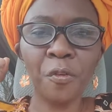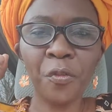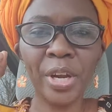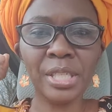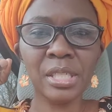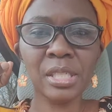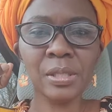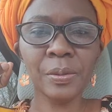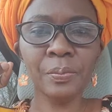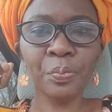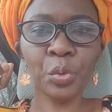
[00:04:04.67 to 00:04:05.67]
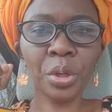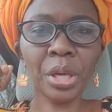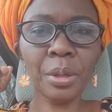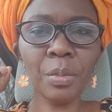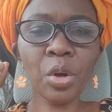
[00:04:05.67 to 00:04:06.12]
friends?
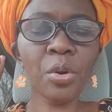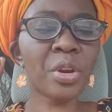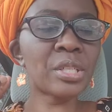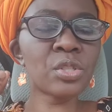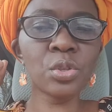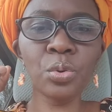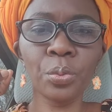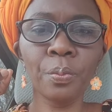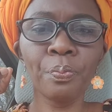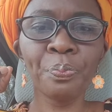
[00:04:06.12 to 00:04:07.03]
Okay, Makori, I see you.